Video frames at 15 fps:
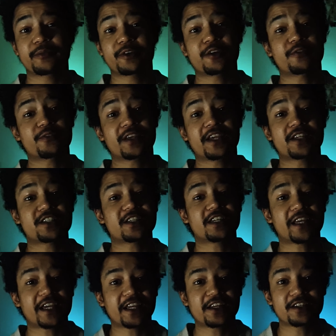Don't forget to
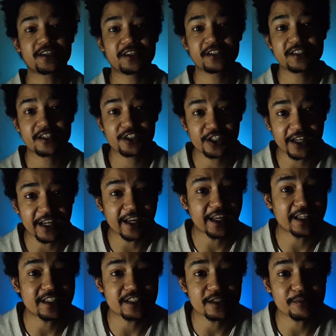like, share,
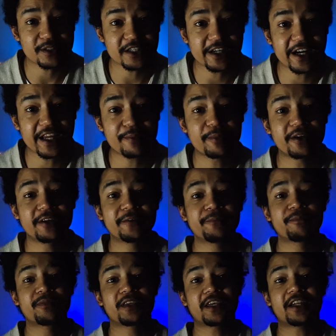and subscribe,
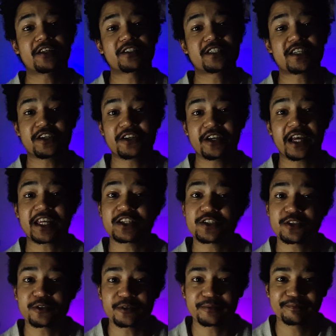and I'll see you guys
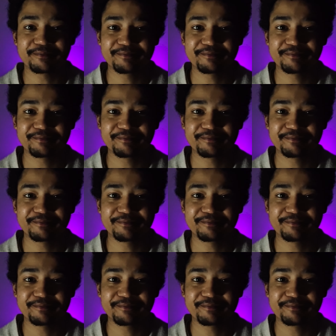soon.